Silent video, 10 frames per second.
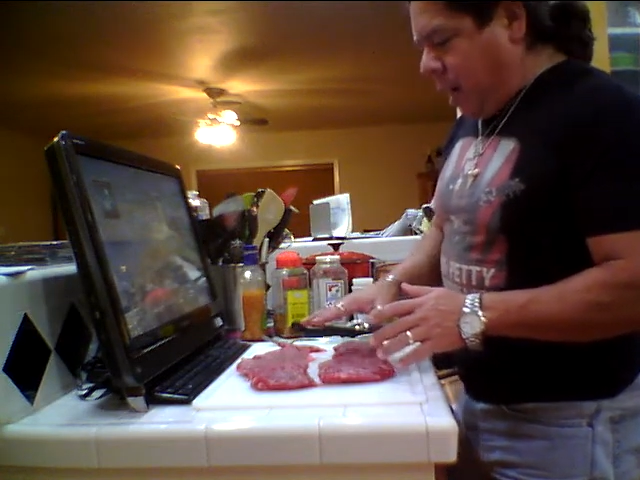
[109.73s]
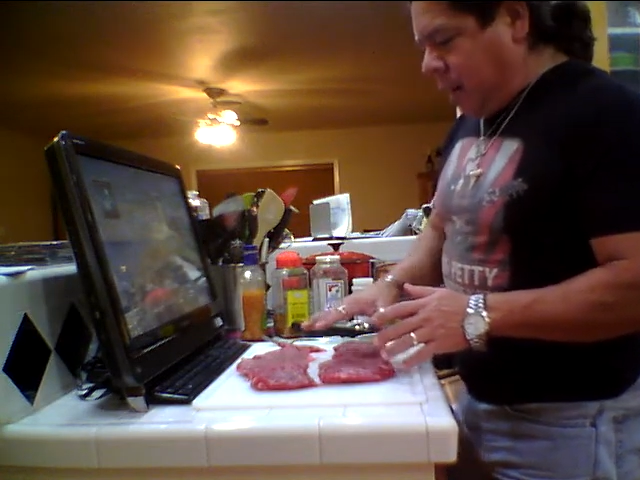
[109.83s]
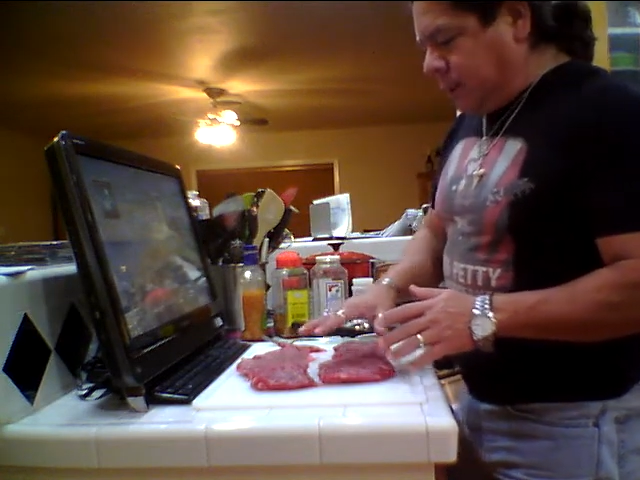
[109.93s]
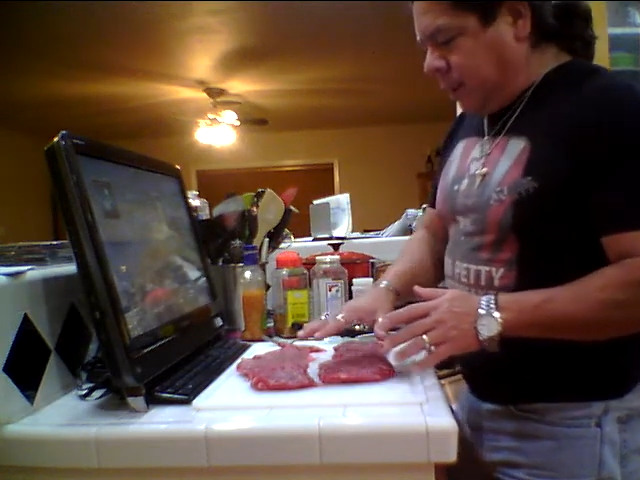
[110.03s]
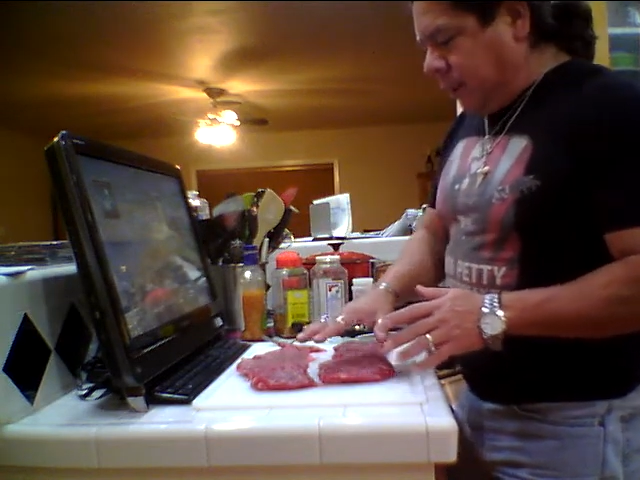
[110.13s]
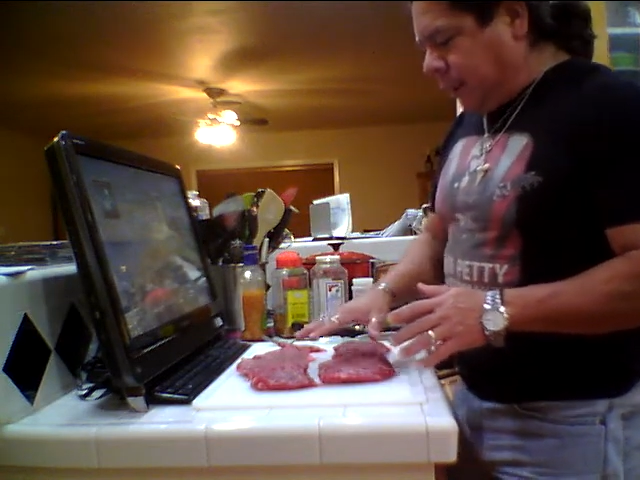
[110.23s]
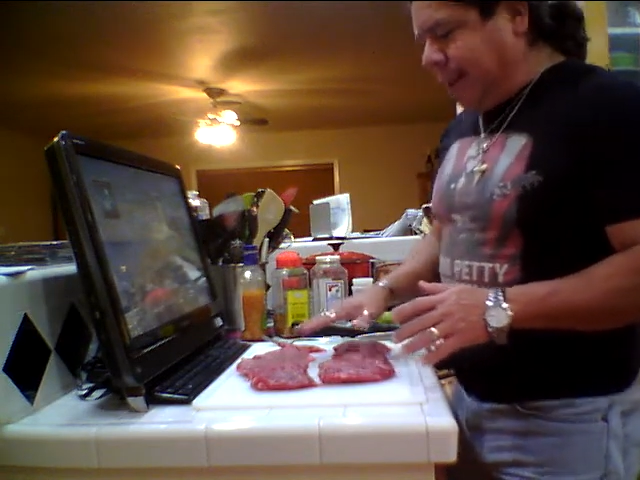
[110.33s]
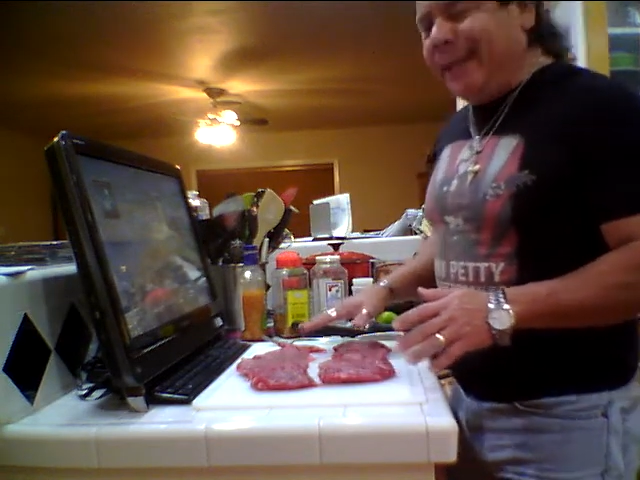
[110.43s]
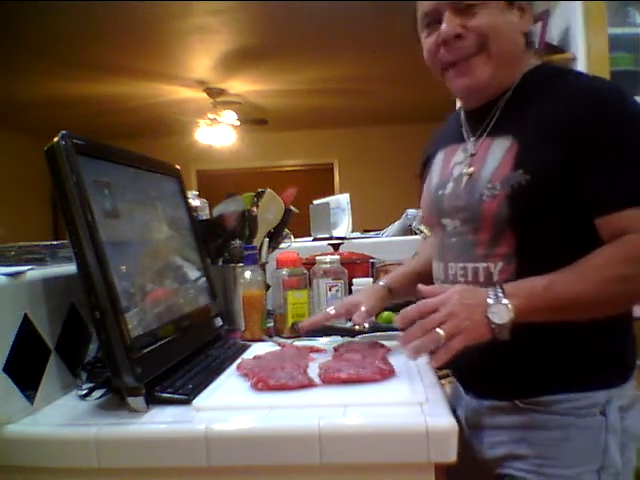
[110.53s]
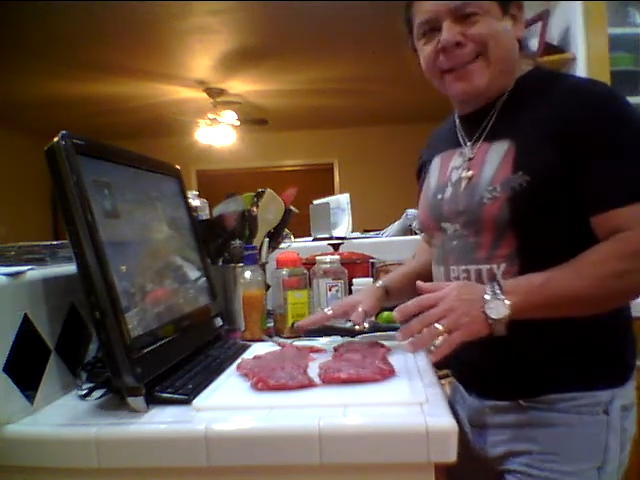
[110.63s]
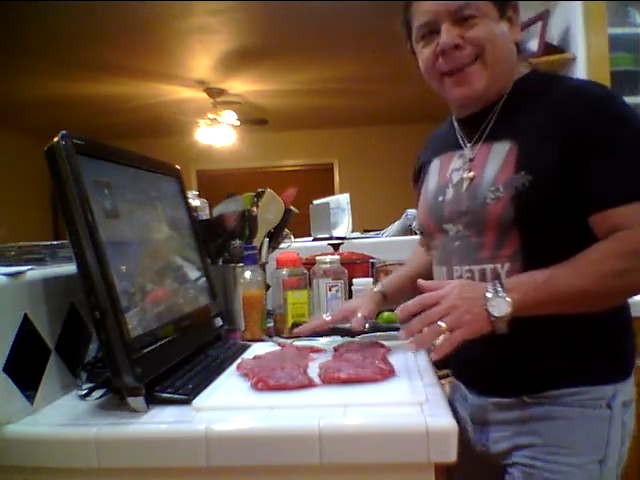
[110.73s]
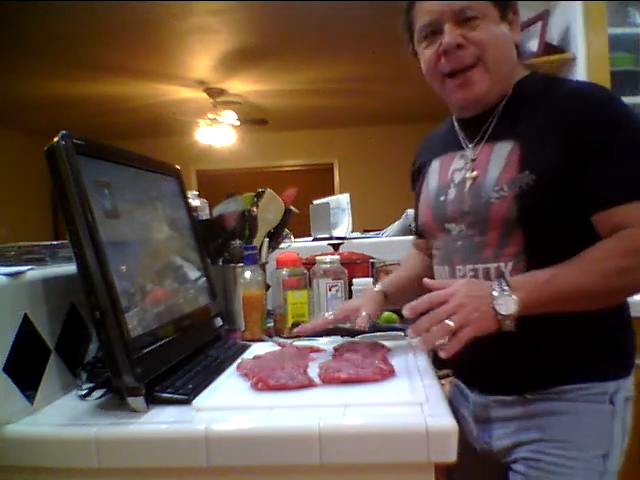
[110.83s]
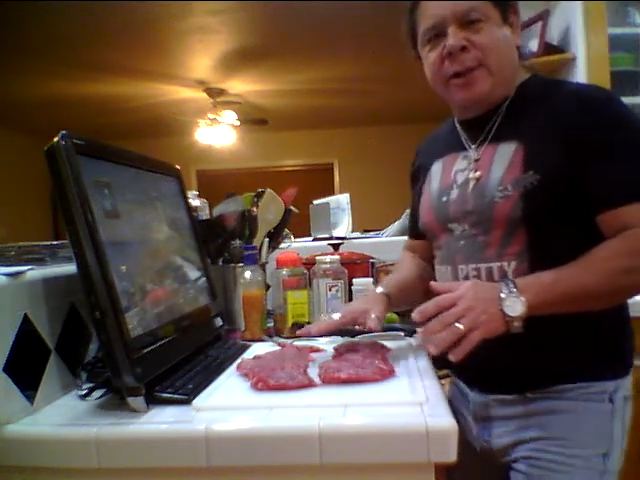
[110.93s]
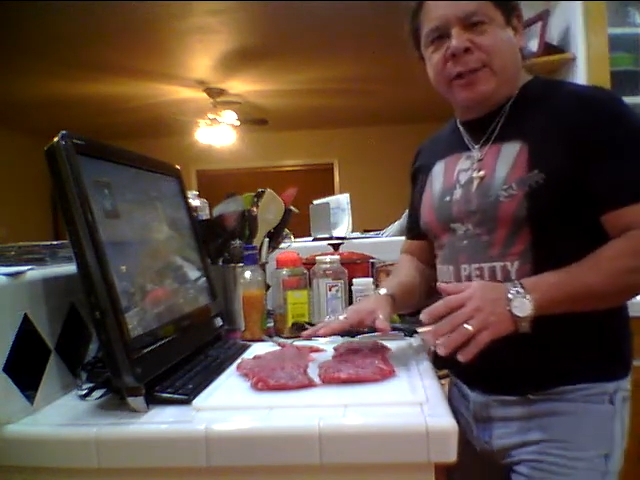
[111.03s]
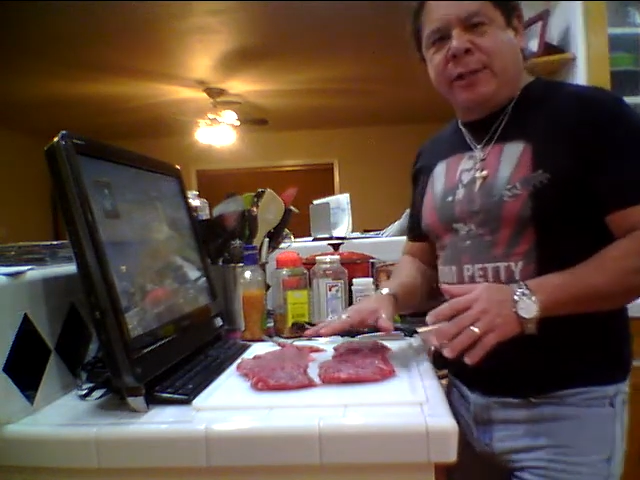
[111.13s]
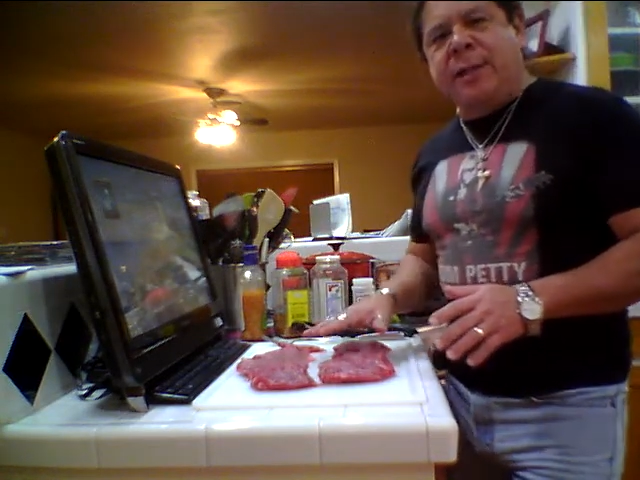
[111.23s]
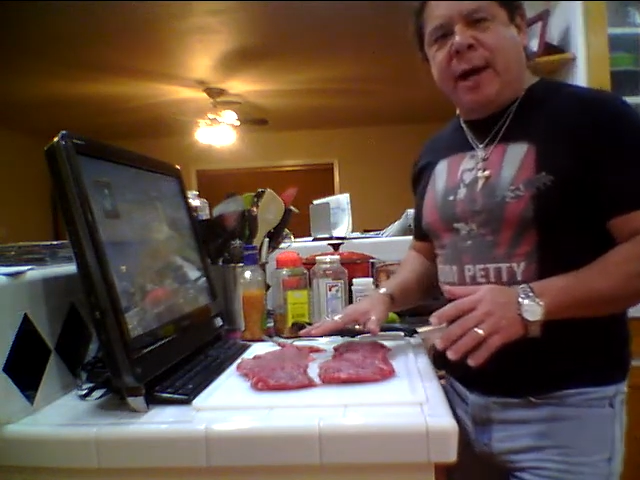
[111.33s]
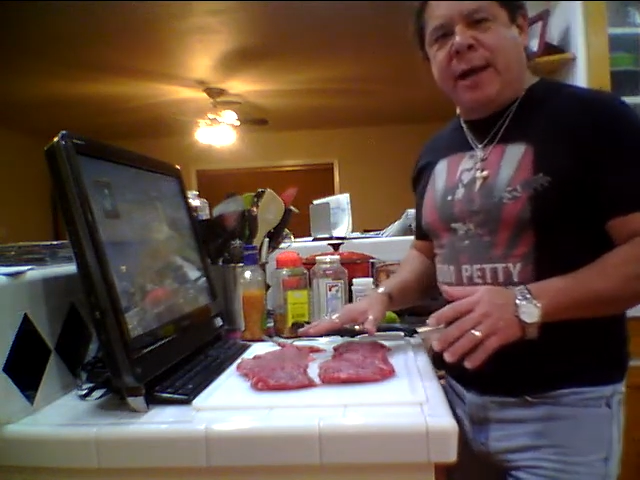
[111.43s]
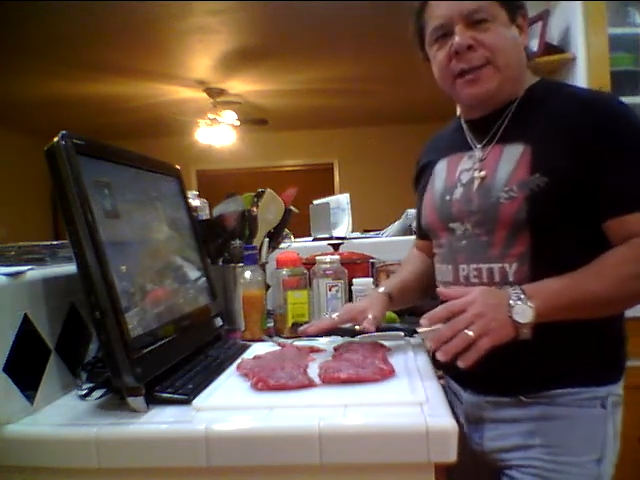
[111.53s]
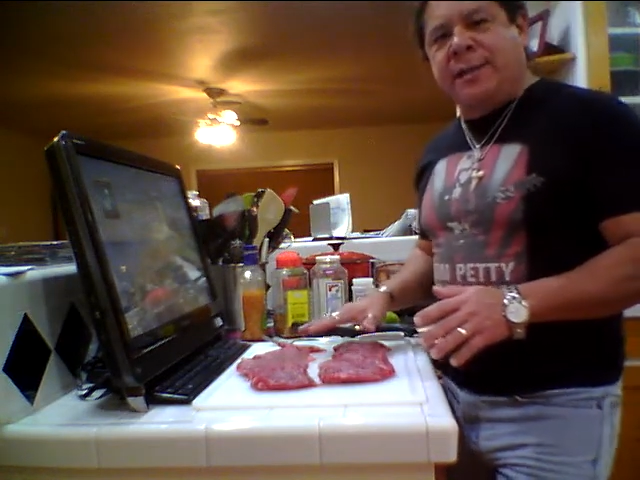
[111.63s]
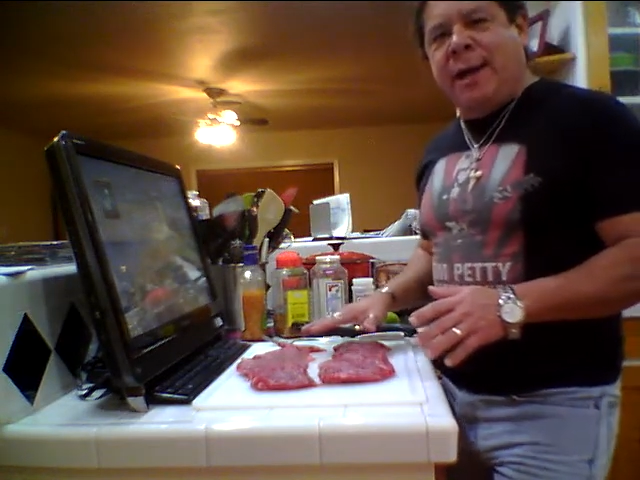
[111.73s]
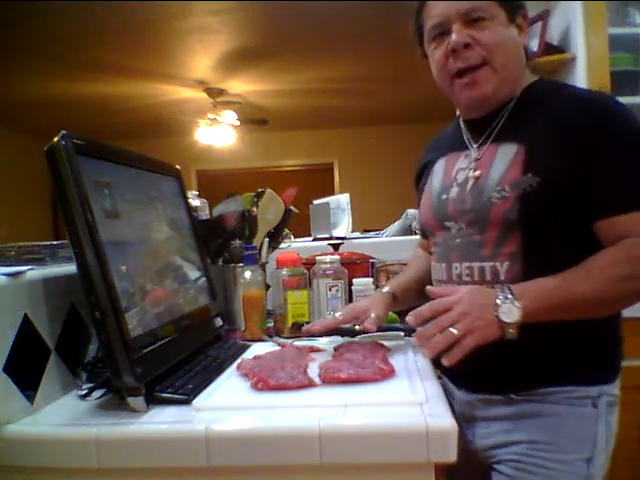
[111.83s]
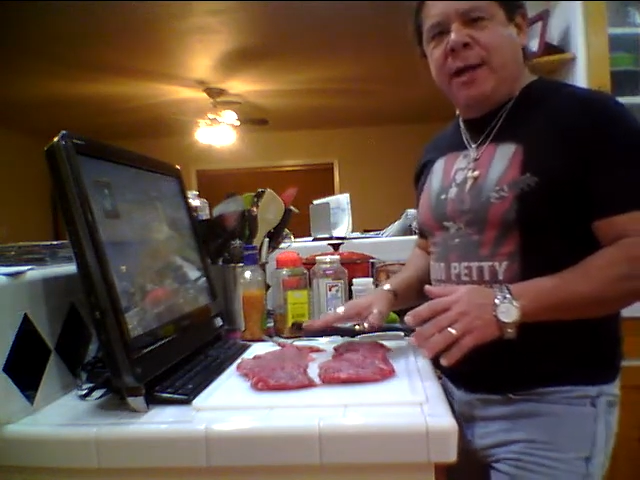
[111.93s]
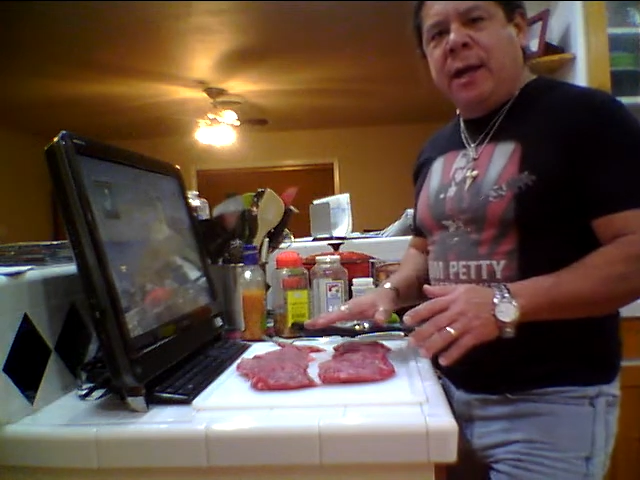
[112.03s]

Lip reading: to the clean side or to the nice side